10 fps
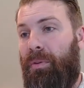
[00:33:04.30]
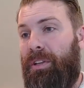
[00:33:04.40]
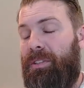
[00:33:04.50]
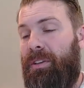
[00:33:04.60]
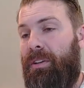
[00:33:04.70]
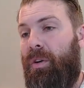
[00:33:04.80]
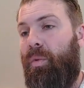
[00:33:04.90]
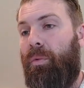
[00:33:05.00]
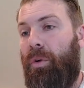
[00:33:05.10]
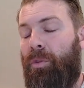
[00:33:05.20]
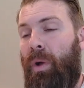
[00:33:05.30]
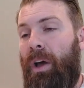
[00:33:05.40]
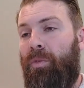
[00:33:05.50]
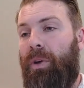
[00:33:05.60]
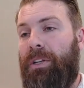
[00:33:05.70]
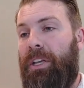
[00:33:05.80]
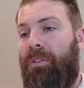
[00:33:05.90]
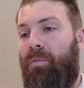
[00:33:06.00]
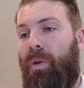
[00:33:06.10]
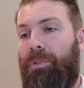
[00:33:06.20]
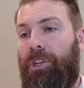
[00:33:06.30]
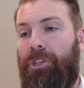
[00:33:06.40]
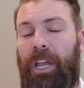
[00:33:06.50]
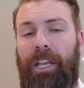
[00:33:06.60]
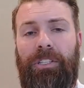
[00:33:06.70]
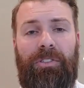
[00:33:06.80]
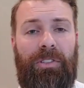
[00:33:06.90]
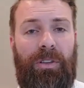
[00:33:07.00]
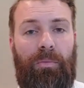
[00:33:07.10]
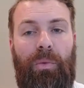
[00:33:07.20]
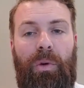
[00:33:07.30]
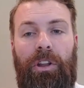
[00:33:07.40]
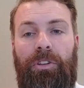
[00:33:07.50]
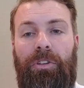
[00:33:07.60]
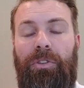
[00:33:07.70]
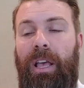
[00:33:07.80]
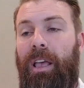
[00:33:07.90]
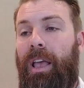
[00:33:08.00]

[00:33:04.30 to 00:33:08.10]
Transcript: points what worked well, what didn't, what would you change? Is this something we want to do?